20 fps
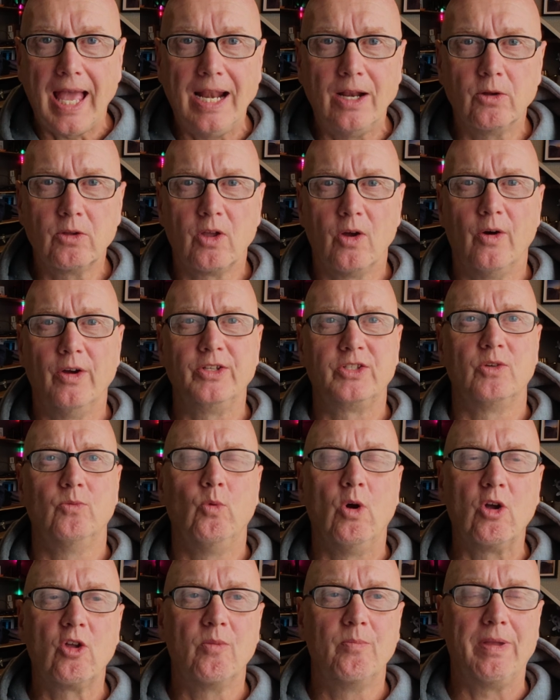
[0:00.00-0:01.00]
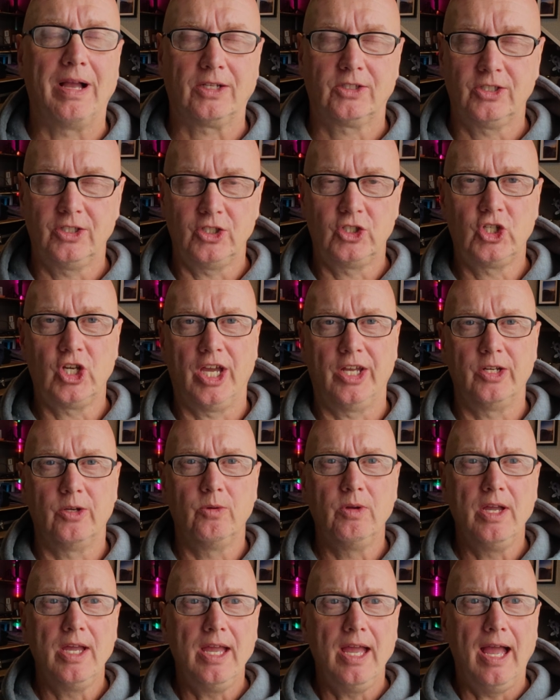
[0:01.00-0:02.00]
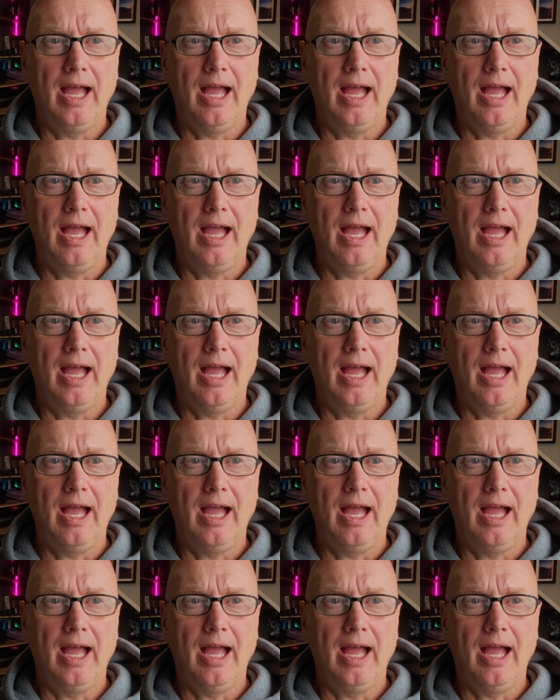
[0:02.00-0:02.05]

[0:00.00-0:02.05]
Hello guys and welcome back to the channel.